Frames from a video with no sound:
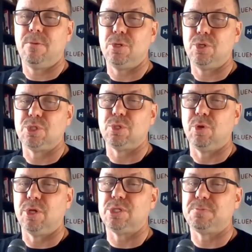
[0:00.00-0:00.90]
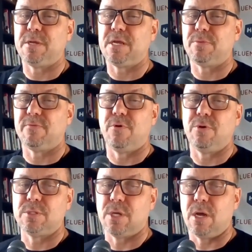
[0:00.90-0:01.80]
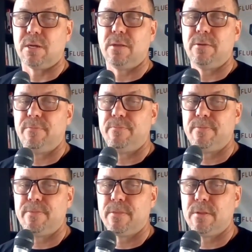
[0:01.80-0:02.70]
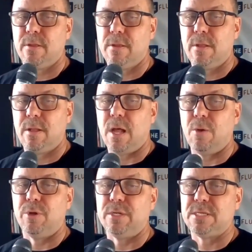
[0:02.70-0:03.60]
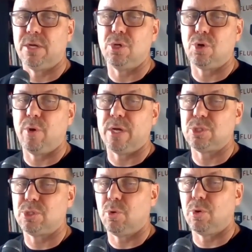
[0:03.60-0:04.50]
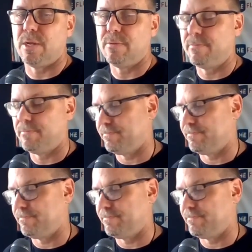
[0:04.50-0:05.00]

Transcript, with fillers: And you should really just pick up the phone and talk. I want to tell you a quick story